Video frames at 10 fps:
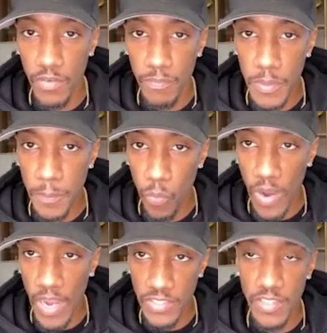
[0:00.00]
people
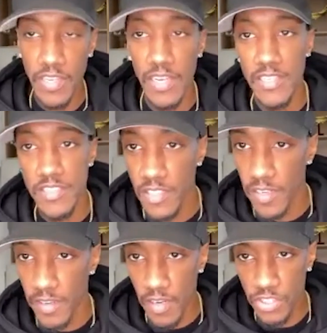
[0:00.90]
watching the content,
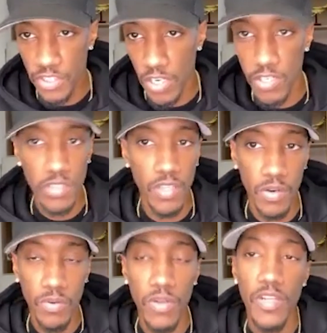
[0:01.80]
and our churn
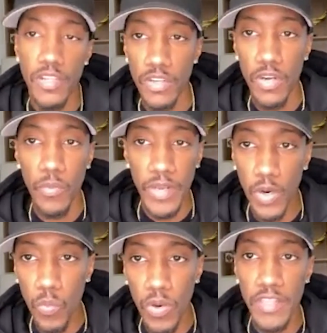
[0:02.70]
low. We
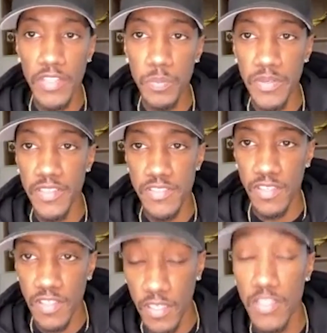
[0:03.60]
don't want to experience
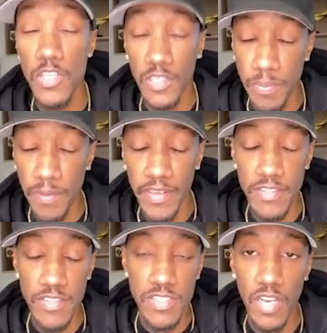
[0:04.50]

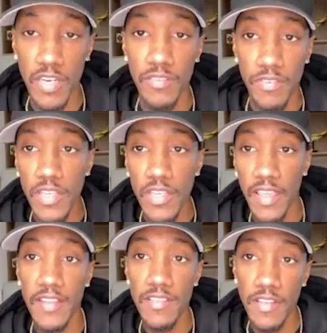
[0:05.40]
a ton of
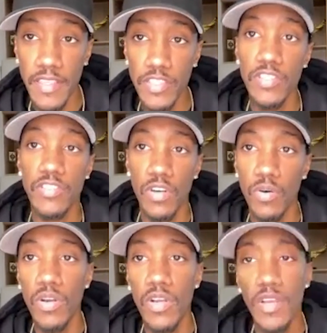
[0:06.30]
cancellation.
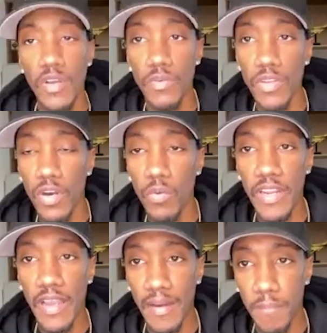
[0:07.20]
So, we
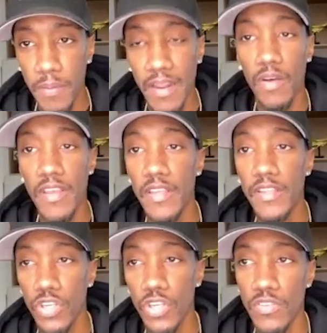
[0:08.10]
got to put out hit
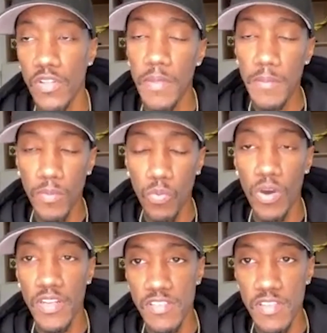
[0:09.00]
shows that people
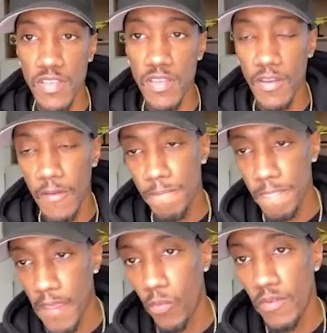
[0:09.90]
want to see,
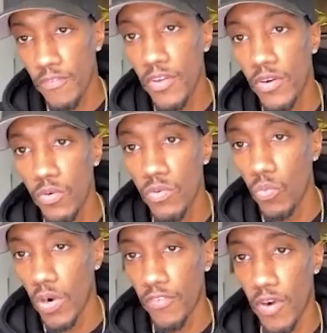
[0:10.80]
that we feel
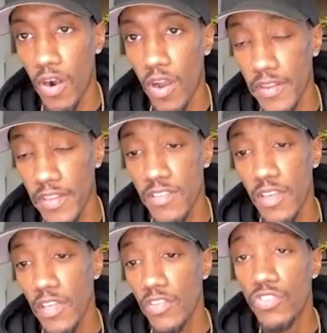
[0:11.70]
work for our audience.
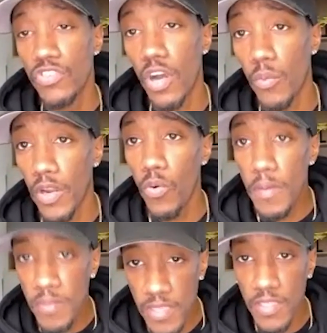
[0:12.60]
You saw with
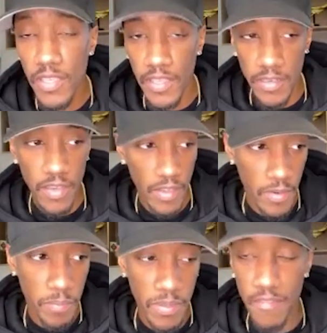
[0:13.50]
Quibi and
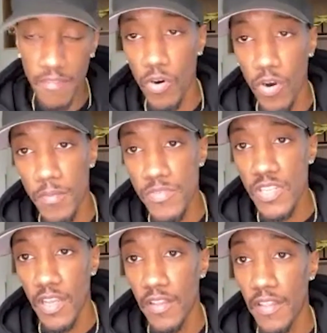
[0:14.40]
other platforms
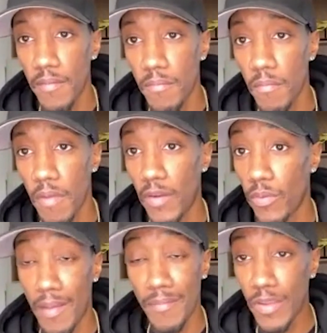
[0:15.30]
that
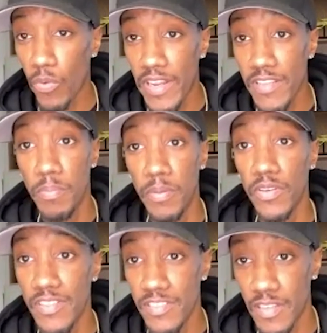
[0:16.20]
they raised
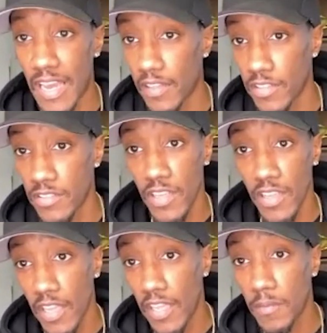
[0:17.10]
billions of dollars,
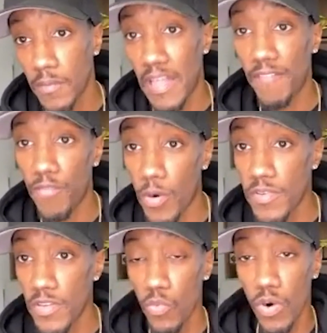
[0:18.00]
and the platform
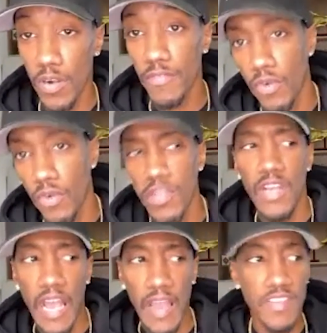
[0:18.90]
didn't work for,
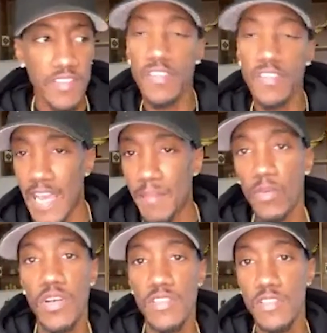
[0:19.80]
obviously
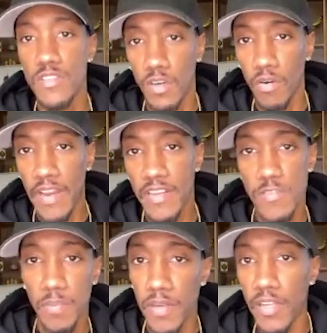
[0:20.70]
timing wasn't the
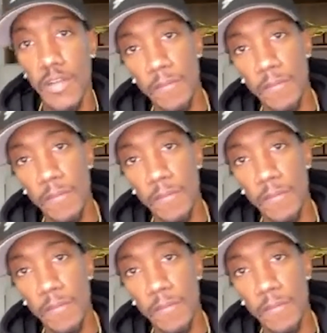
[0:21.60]
greatest, but